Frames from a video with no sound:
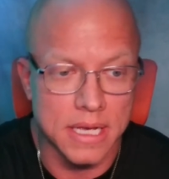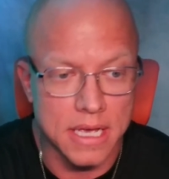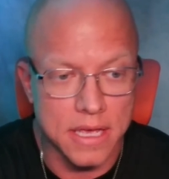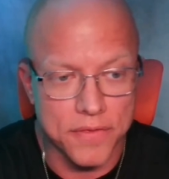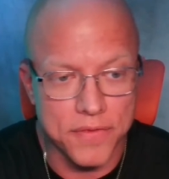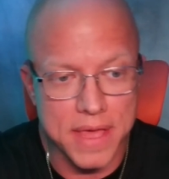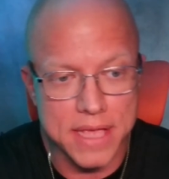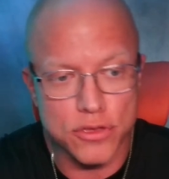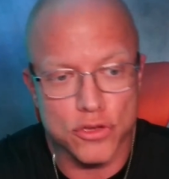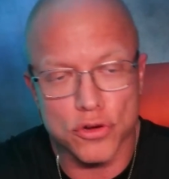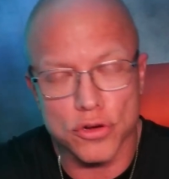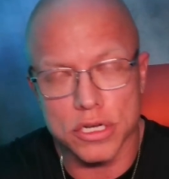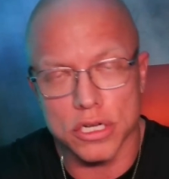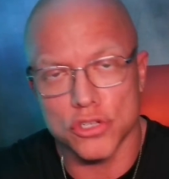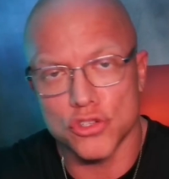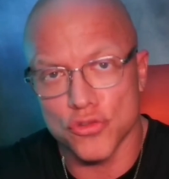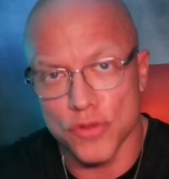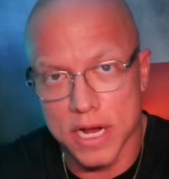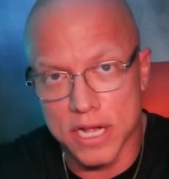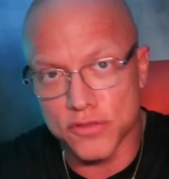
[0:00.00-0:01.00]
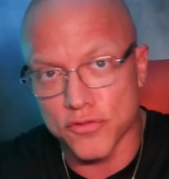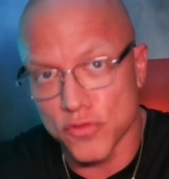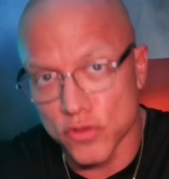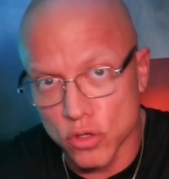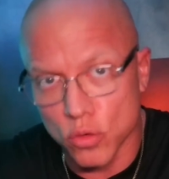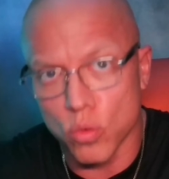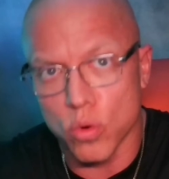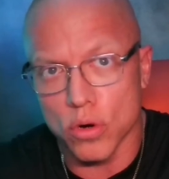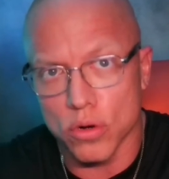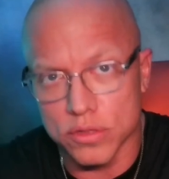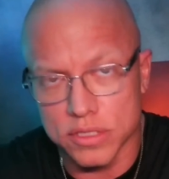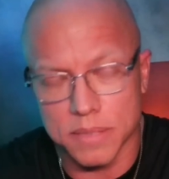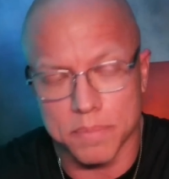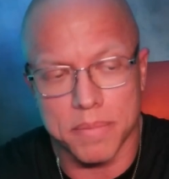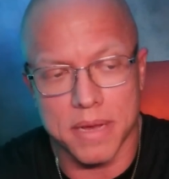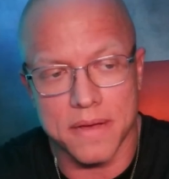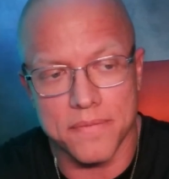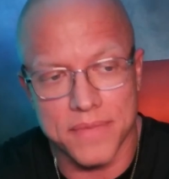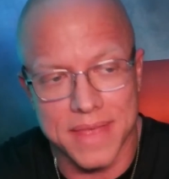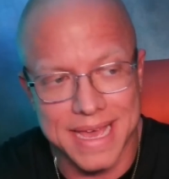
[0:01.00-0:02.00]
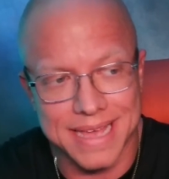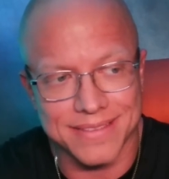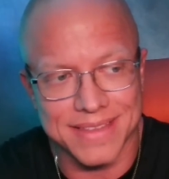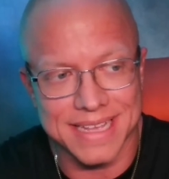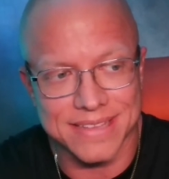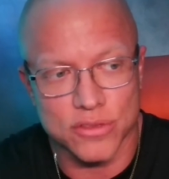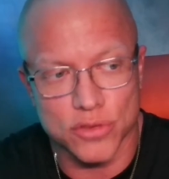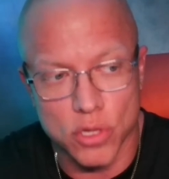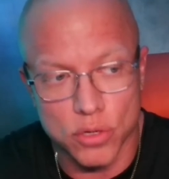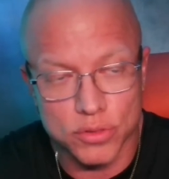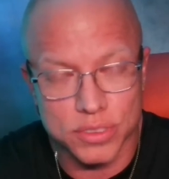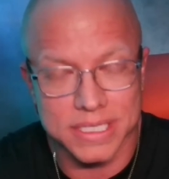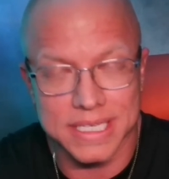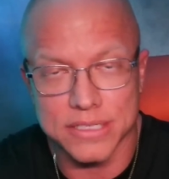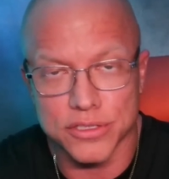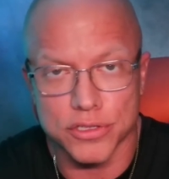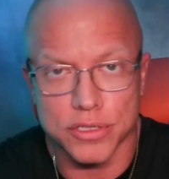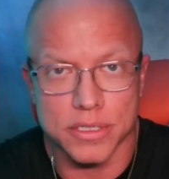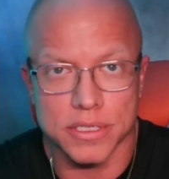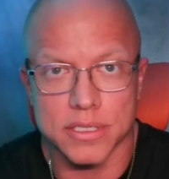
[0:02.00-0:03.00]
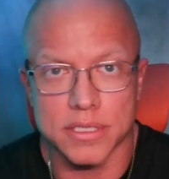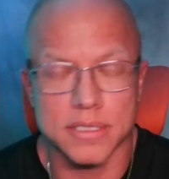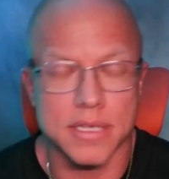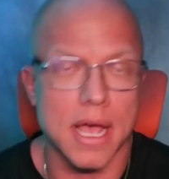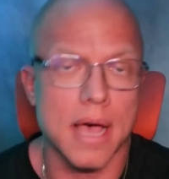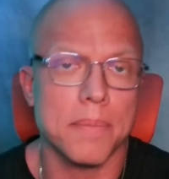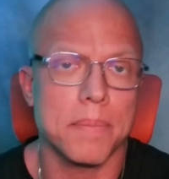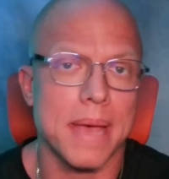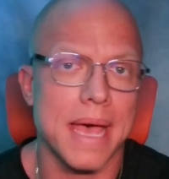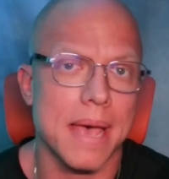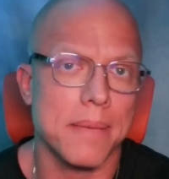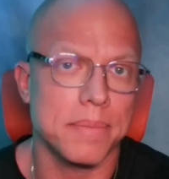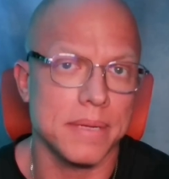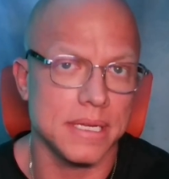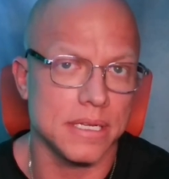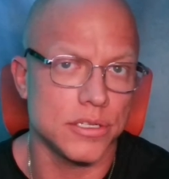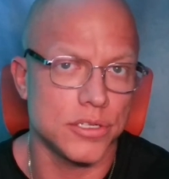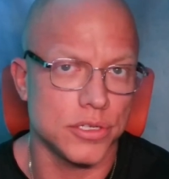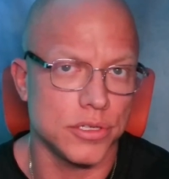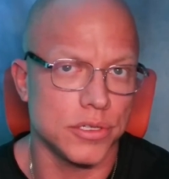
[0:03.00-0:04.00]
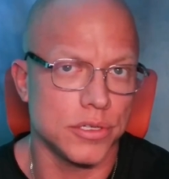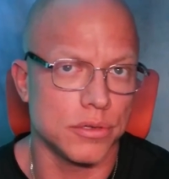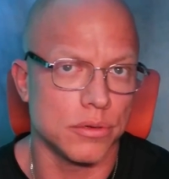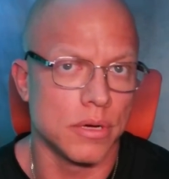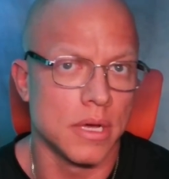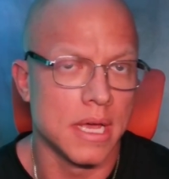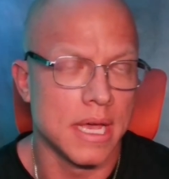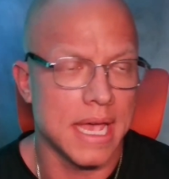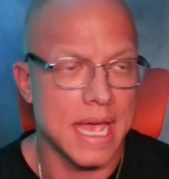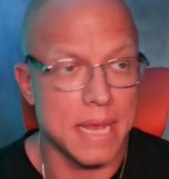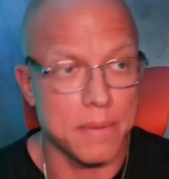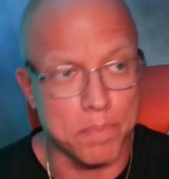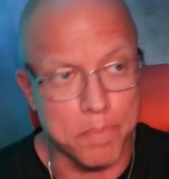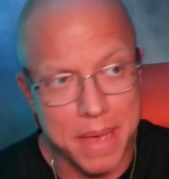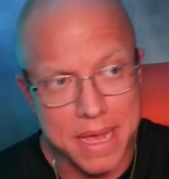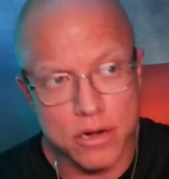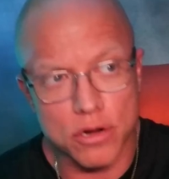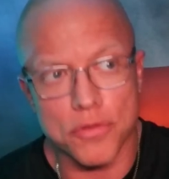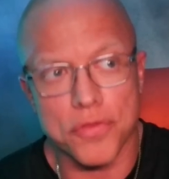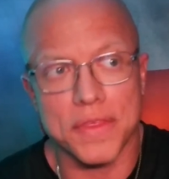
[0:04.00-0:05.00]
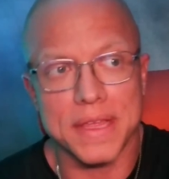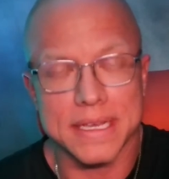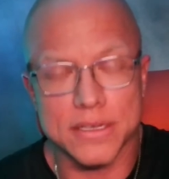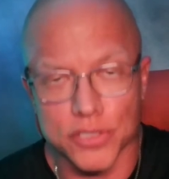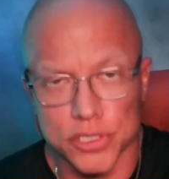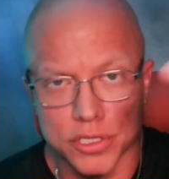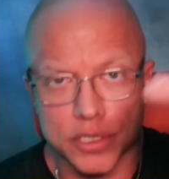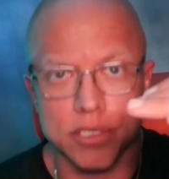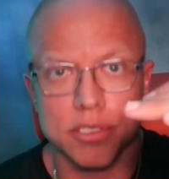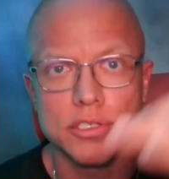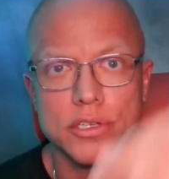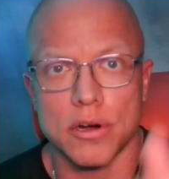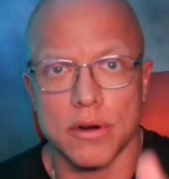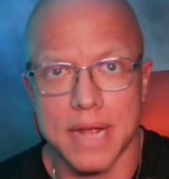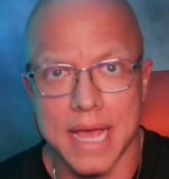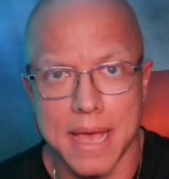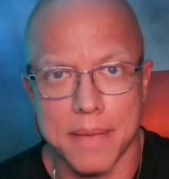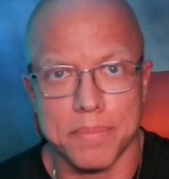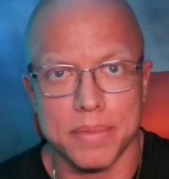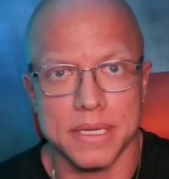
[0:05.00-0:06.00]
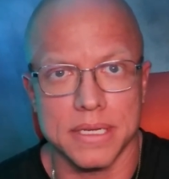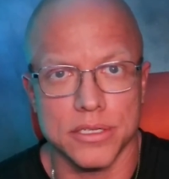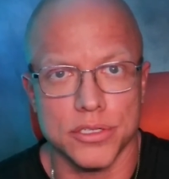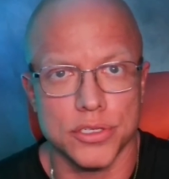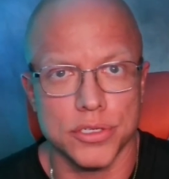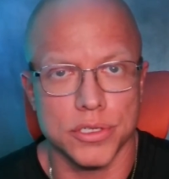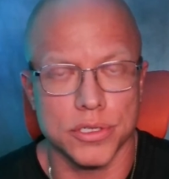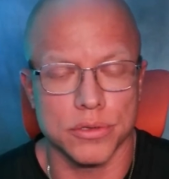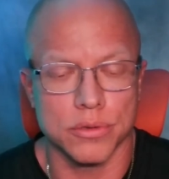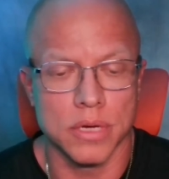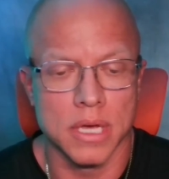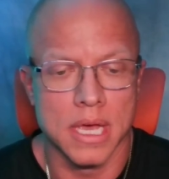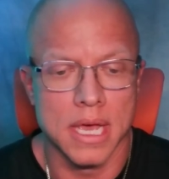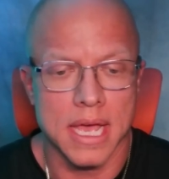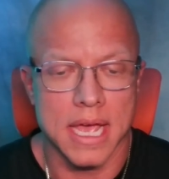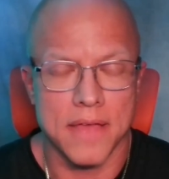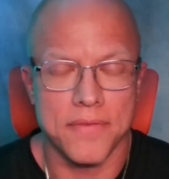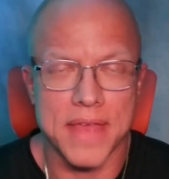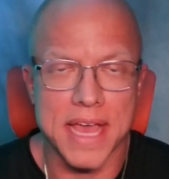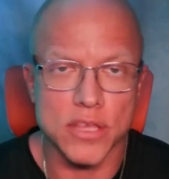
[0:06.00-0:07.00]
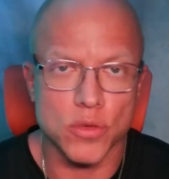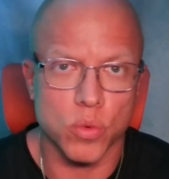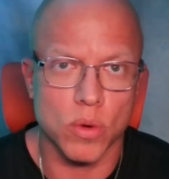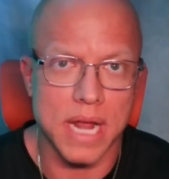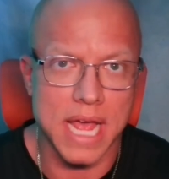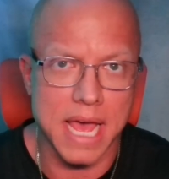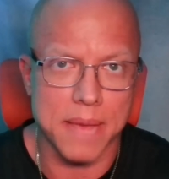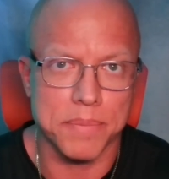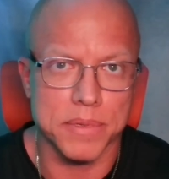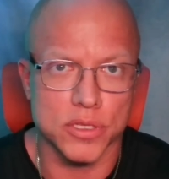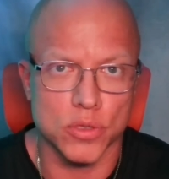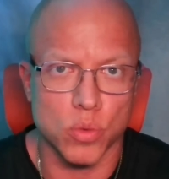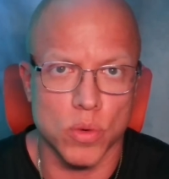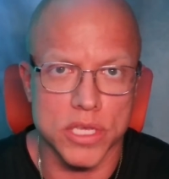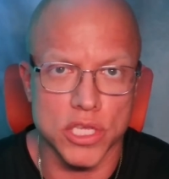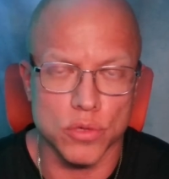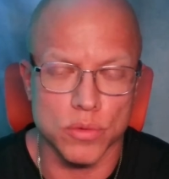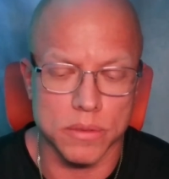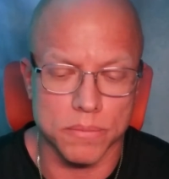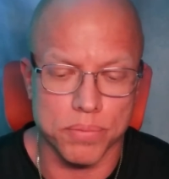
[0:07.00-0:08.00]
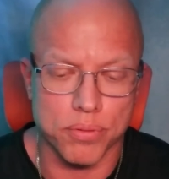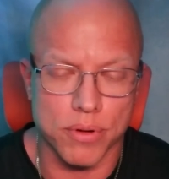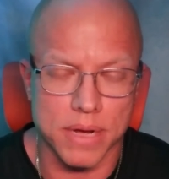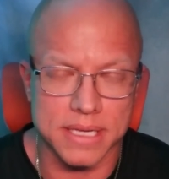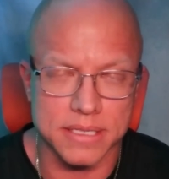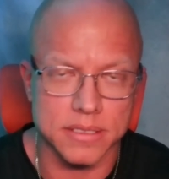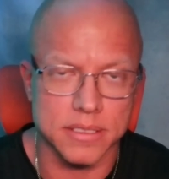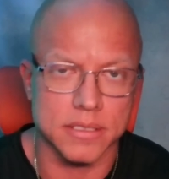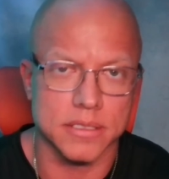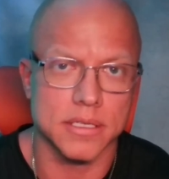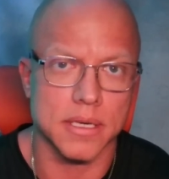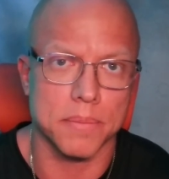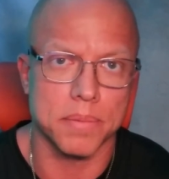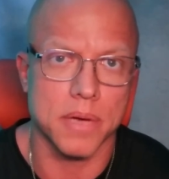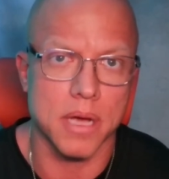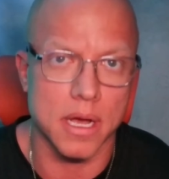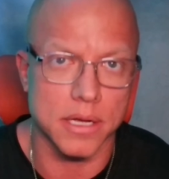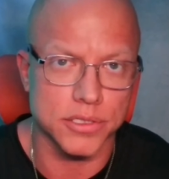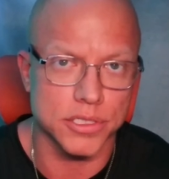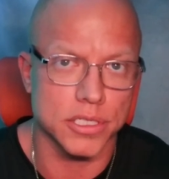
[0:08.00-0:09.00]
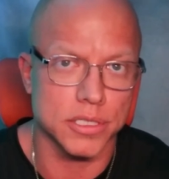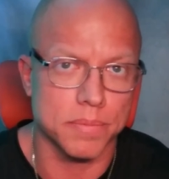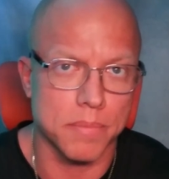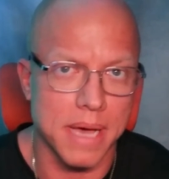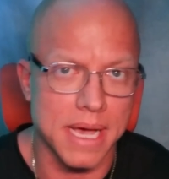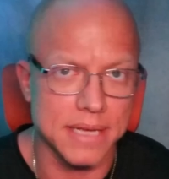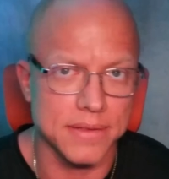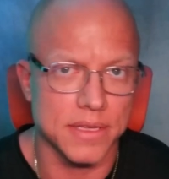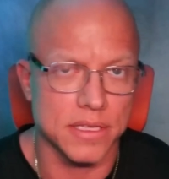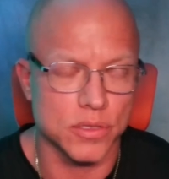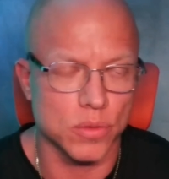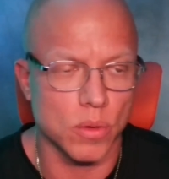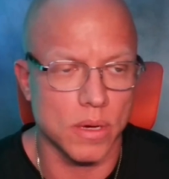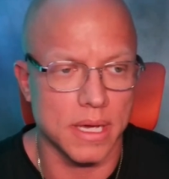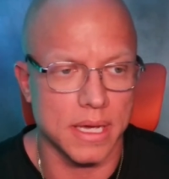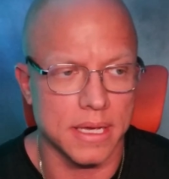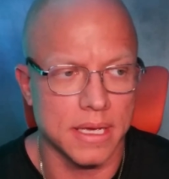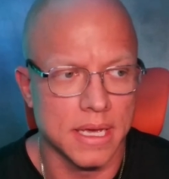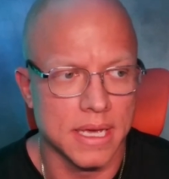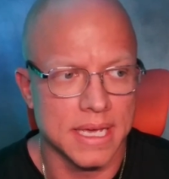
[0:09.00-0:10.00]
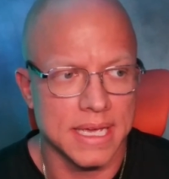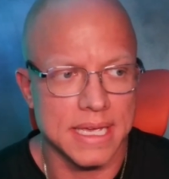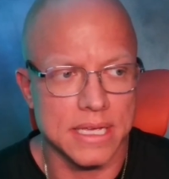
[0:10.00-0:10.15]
then you're going to transfer to worlds above that. And that, those things are going to stop happening to you, and better things are going to start happening to you. And And that's what happens when you impress the subconscious mind this way.